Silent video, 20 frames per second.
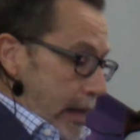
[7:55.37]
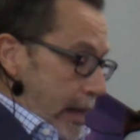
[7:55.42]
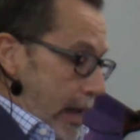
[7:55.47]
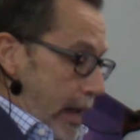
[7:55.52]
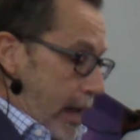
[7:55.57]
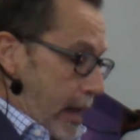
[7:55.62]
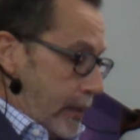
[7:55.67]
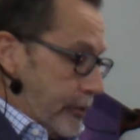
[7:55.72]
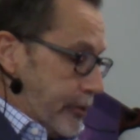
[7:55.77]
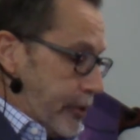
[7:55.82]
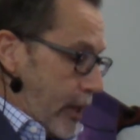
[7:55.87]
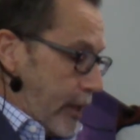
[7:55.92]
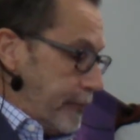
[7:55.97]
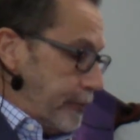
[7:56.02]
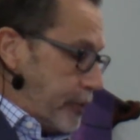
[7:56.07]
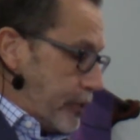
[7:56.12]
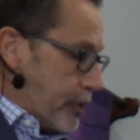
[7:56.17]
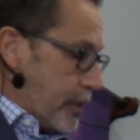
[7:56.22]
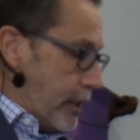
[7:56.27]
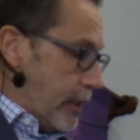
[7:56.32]
as
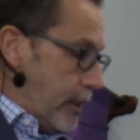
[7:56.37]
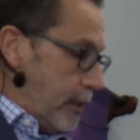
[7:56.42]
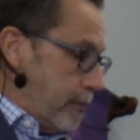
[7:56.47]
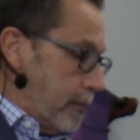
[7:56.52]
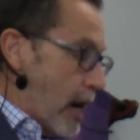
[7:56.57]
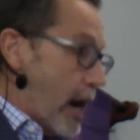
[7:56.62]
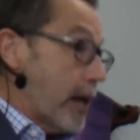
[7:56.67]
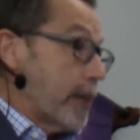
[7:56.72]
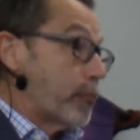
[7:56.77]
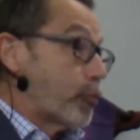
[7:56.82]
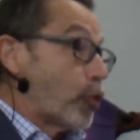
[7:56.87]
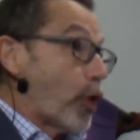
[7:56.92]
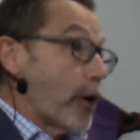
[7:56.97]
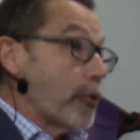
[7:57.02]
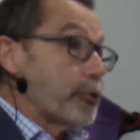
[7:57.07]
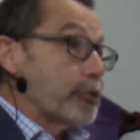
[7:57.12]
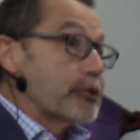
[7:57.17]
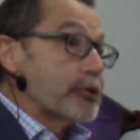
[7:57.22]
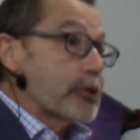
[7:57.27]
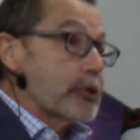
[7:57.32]
I've seen my
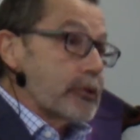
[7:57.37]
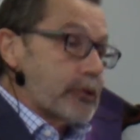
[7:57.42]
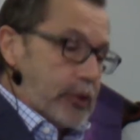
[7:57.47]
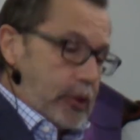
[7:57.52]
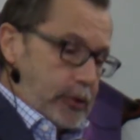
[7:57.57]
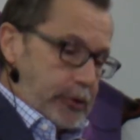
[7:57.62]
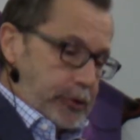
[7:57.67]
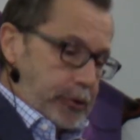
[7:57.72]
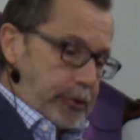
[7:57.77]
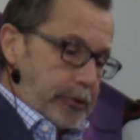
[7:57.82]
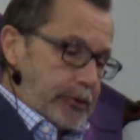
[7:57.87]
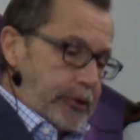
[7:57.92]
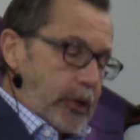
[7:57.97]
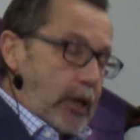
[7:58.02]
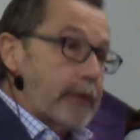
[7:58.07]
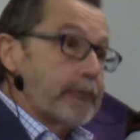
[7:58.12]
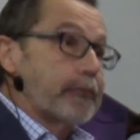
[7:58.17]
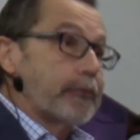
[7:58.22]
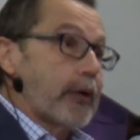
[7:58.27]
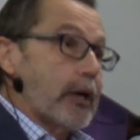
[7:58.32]
brothers and sisters
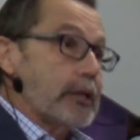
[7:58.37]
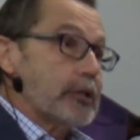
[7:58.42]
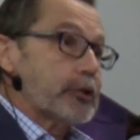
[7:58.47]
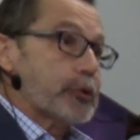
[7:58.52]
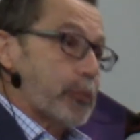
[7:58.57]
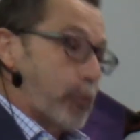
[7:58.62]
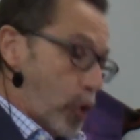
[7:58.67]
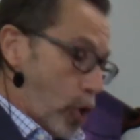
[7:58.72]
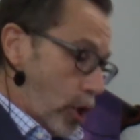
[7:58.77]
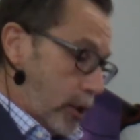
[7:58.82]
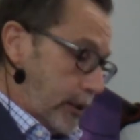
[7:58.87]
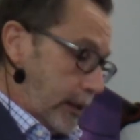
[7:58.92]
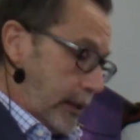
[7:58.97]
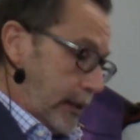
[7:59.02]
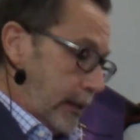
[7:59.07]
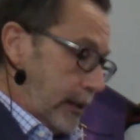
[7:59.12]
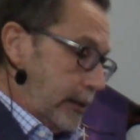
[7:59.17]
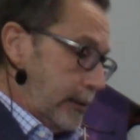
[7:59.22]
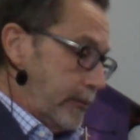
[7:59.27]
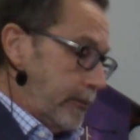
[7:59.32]
on Facebook